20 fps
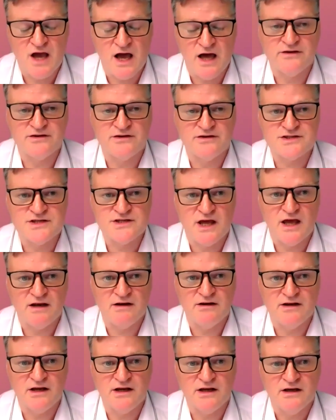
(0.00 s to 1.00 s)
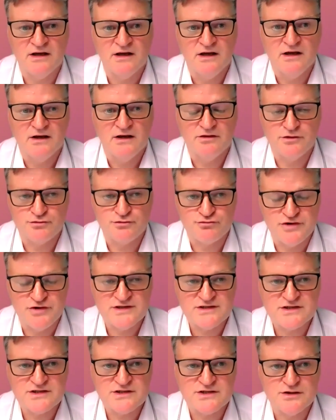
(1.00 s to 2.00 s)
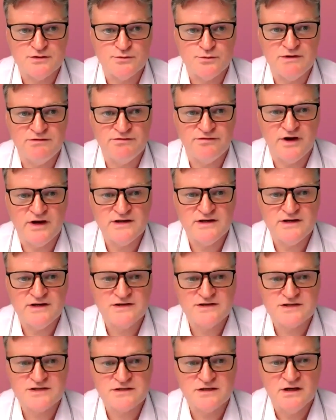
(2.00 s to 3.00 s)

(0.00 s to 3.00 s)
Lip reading: understanding the risks that we face